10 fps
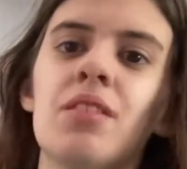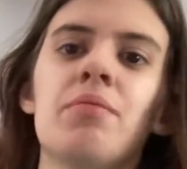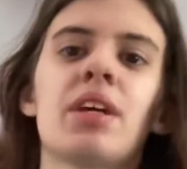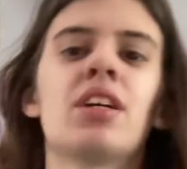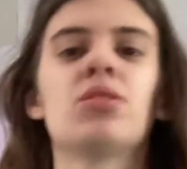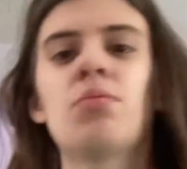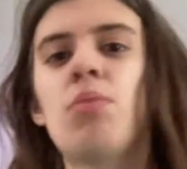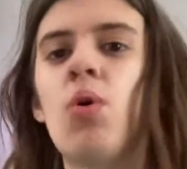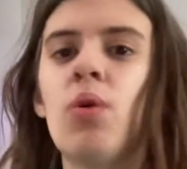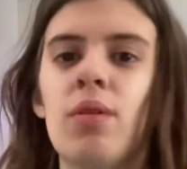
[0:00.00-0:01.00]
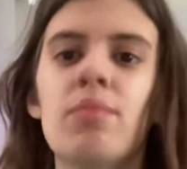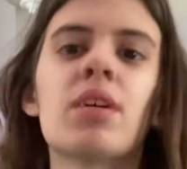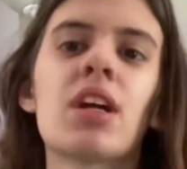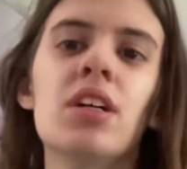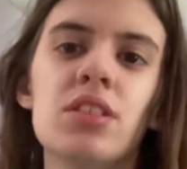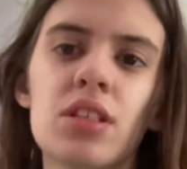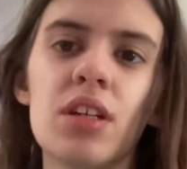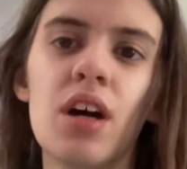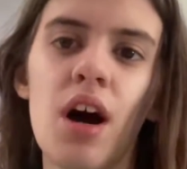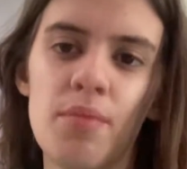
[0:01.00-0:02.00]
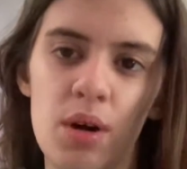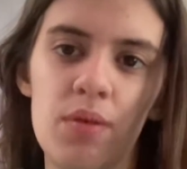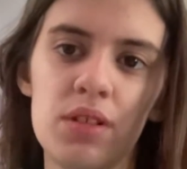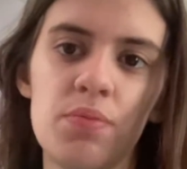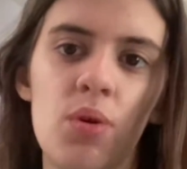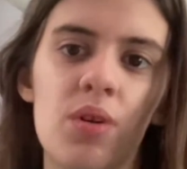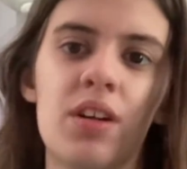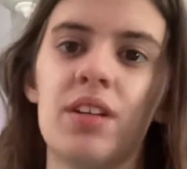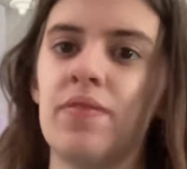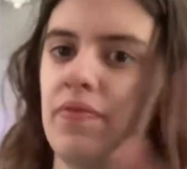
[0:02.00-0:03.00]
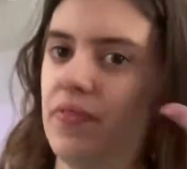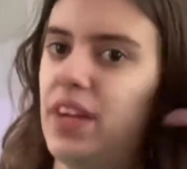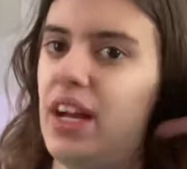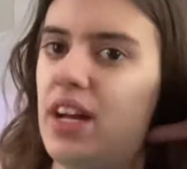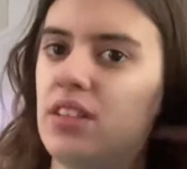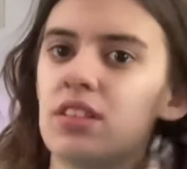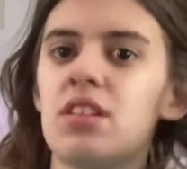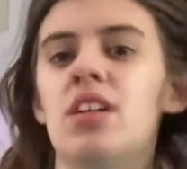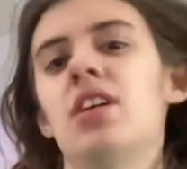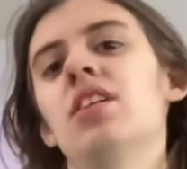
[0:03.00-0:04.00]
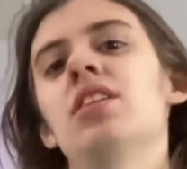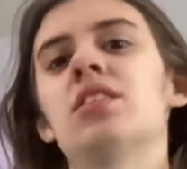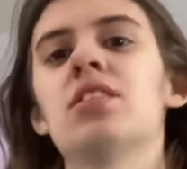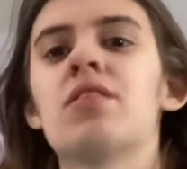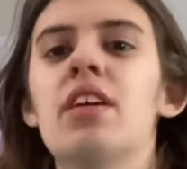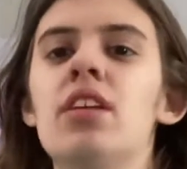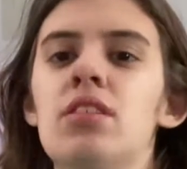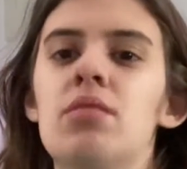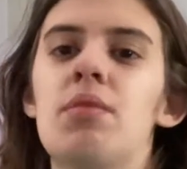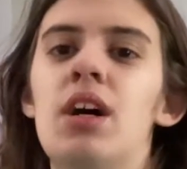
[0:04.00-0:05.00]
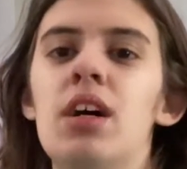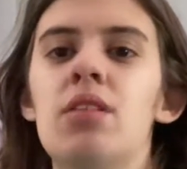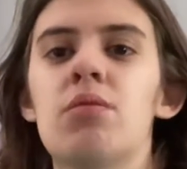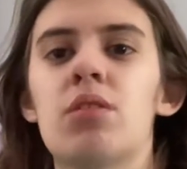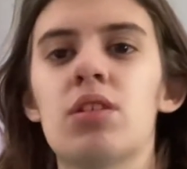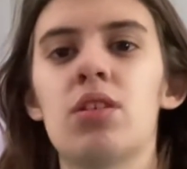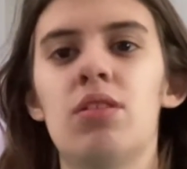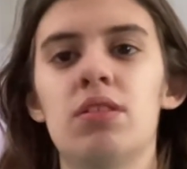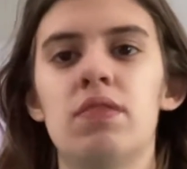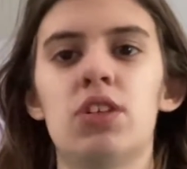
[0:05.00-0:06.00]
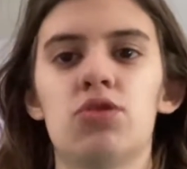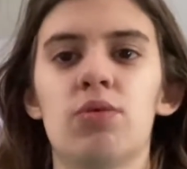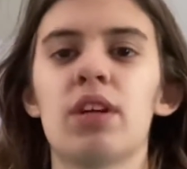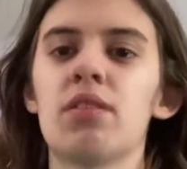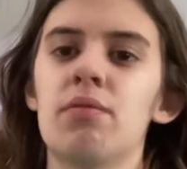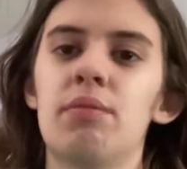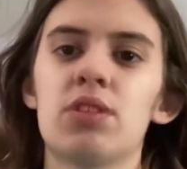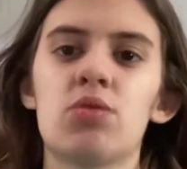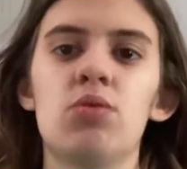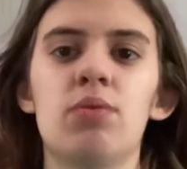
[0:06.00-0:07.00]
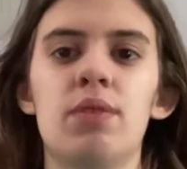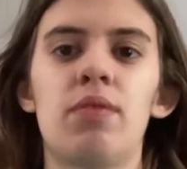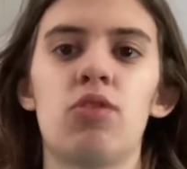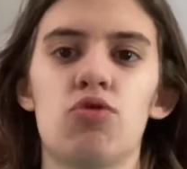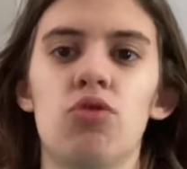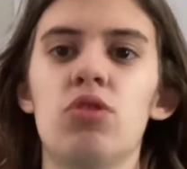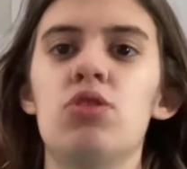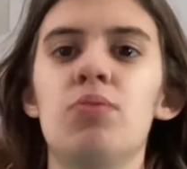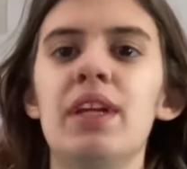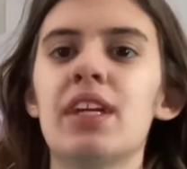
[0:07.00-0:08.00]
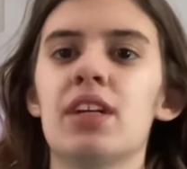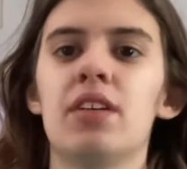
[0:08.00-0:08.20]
because I'm always bored. And this is the reason why we're going virtual. My school went virtual this week,